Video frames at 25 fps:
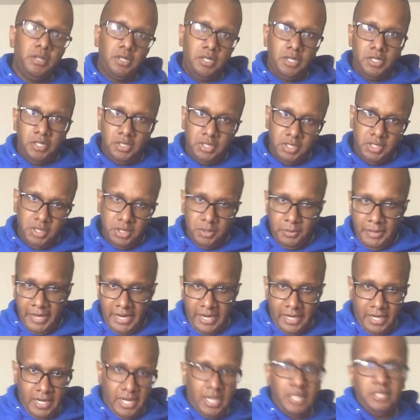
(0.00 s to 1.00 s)
the good
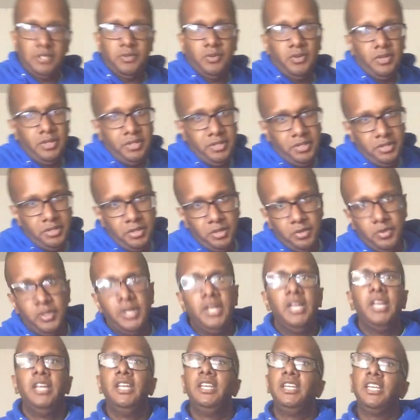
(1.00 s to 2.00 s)
man that's one to
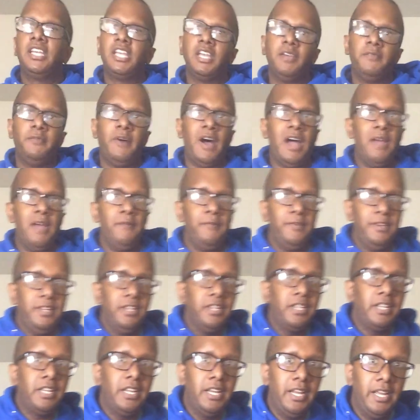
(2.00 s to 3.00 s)
you can invite
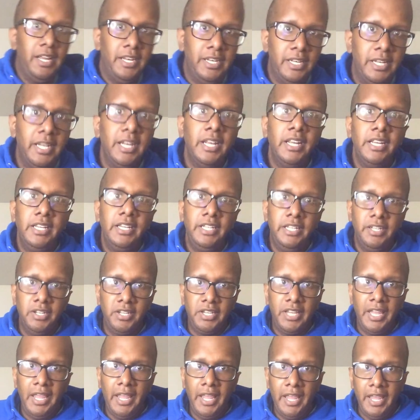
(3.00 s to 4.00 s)
you can you
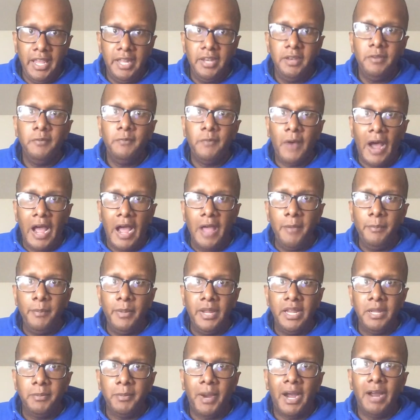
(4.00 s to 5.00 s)
can invite
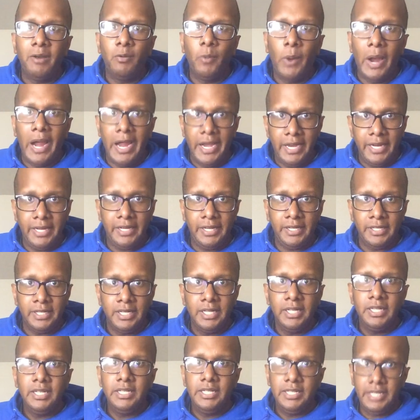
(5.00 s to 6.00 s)
me my wedding
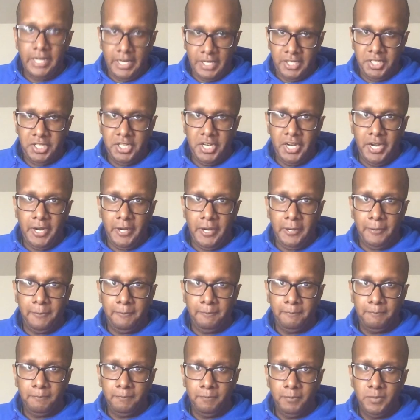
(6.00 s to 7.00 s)
next year,
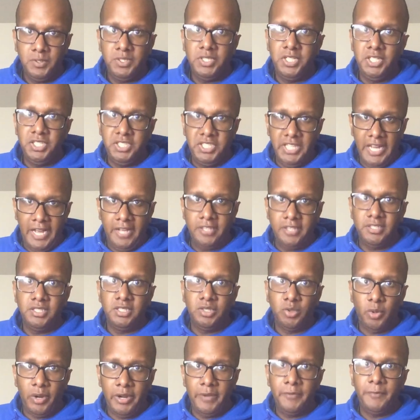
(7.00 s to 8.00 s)

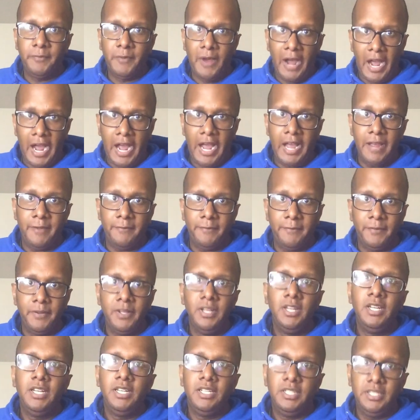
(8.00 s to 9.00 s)
2025
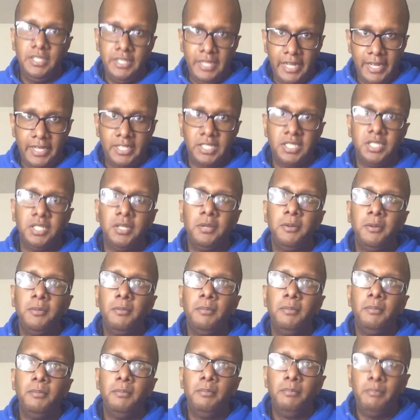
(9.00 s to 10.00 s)
next
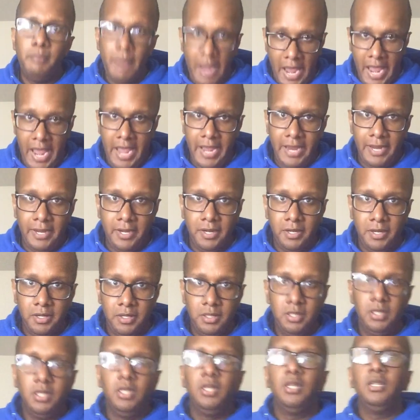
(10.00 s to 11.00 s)
May.
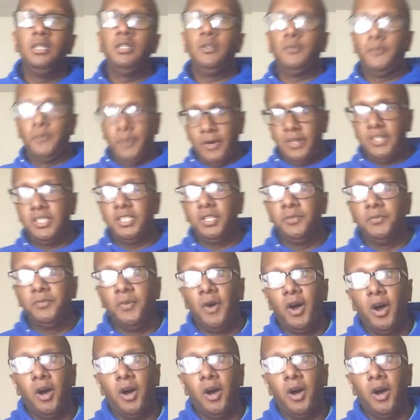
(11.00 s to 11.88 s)
The first of